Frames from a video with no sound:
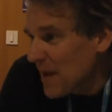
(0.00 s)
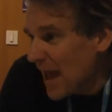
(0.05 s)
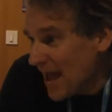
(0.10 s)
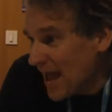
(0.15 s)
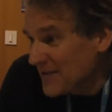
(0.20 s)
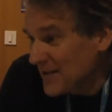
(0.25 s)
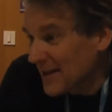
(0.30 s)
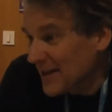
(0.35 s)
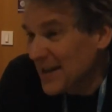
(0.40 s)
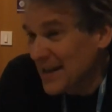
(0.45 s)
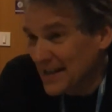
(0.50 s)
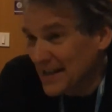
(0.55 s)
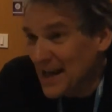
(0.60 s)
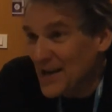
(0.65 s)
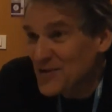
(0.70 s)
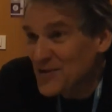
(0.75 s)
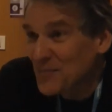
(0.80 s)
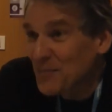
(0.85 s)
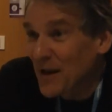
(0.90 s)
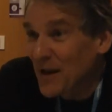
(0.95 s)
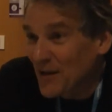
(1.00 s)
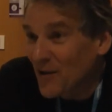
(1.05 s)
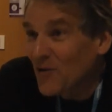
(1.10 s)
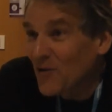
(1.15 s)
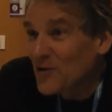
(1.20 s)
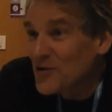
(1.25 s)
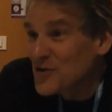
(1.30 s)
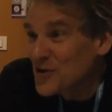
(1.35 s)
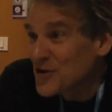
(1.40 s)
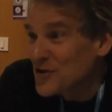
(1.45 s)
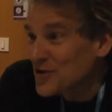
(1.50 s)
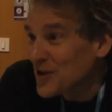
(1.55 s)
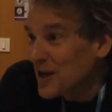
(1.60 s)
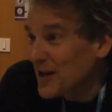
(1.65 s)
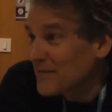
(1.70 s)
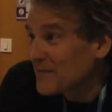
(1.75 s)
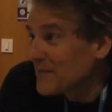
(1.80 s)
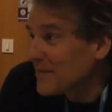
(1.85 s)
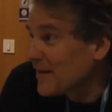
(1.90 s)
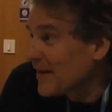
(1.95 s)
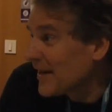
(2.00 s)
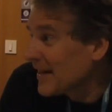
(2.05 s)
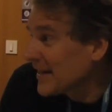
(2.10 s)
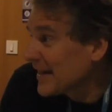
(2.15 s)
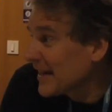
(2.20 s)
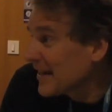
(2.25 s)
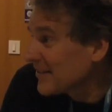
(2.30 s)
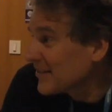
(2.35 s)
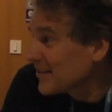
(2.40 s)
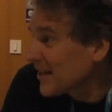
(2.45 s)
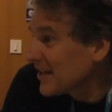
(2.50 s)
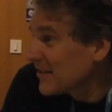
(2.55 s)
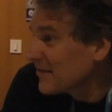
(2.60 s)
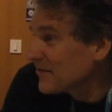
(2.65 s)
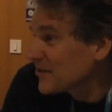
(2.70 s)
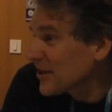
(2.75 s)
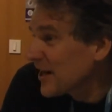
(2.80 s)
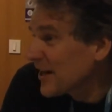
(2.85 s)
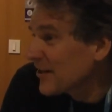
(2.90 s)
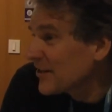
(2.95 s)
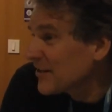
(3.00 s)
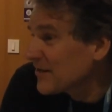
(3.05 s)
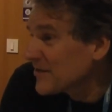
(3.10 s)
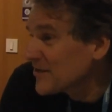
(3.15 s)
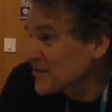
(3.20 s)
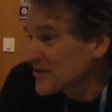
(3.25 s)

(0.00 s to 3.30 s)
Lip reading: Again, as a biologist, I get kind of tired of the